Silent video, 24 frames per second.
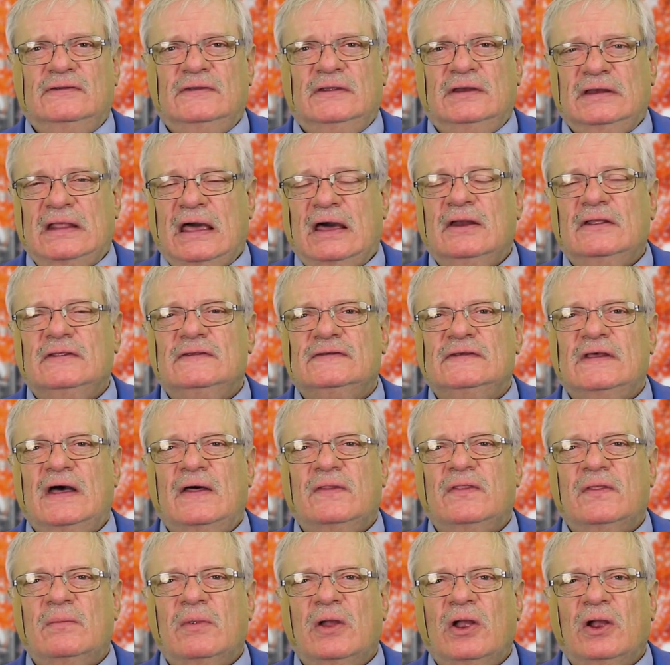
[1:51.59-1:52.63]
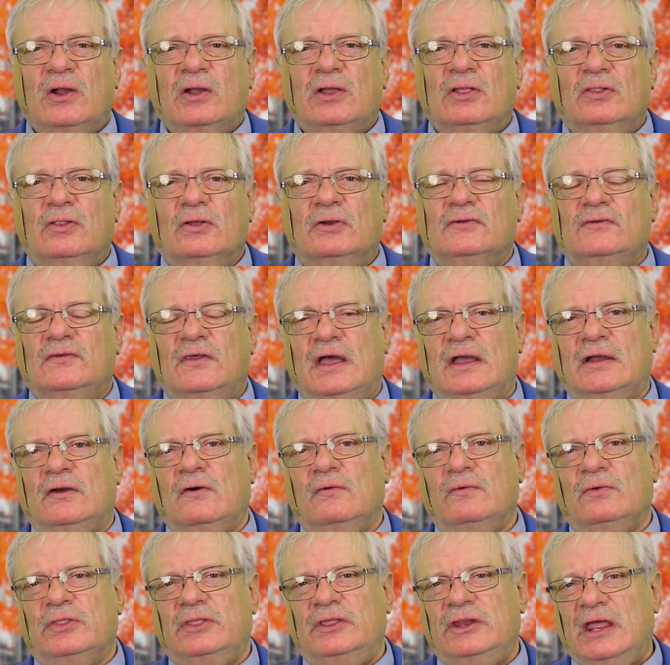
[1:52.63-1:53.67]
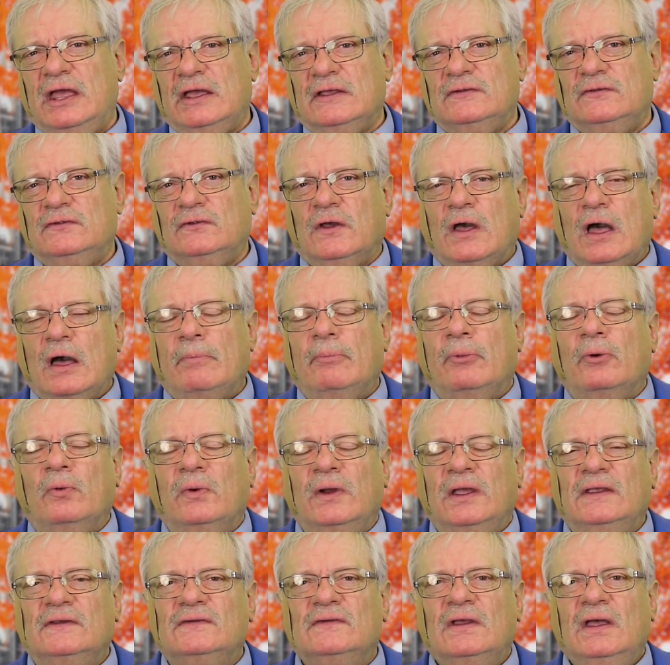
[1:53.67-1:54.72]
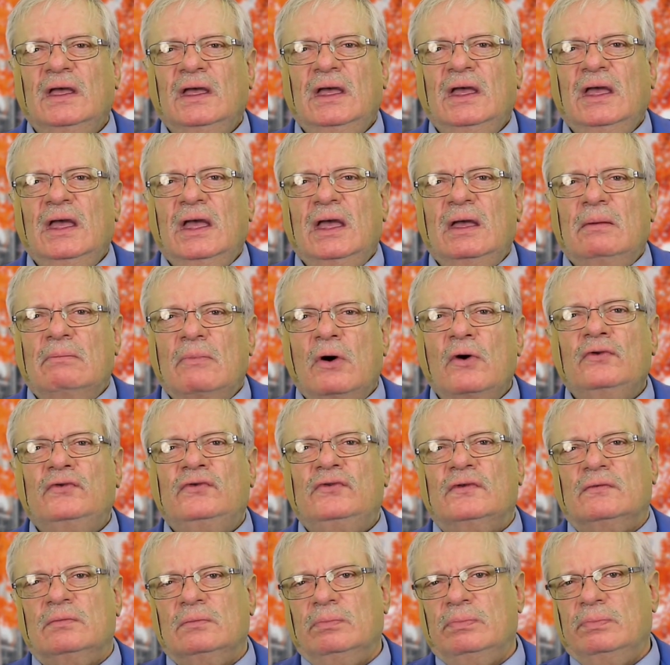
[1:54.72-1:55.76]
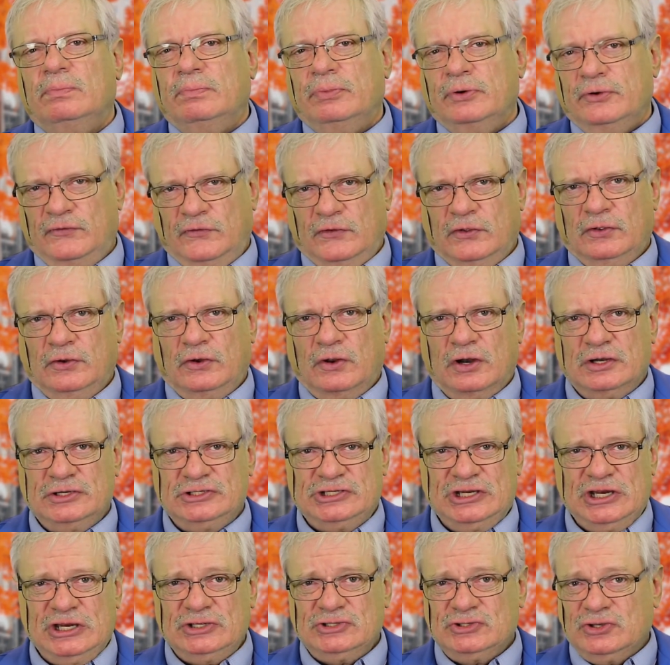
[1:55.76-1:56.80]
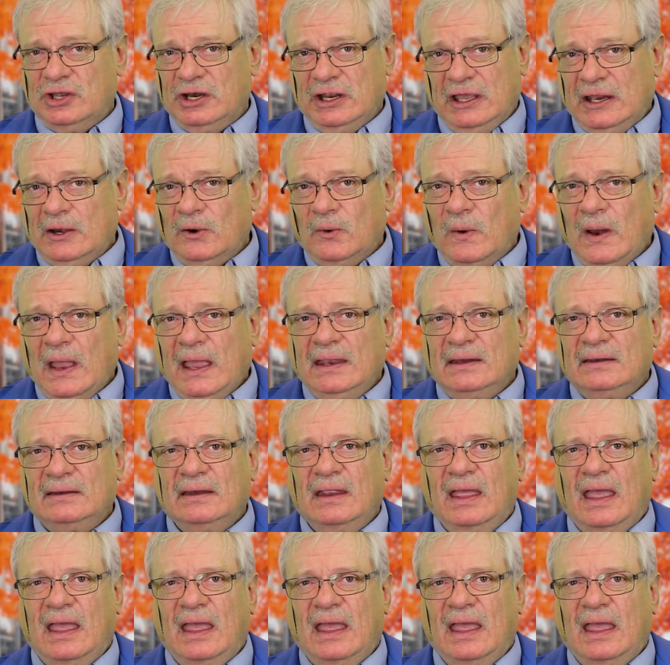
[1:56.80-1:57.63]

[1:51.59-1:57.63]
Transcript: and down in South America it looks like over the next couple weeks most of Brazil and Argentina is going to get a rain.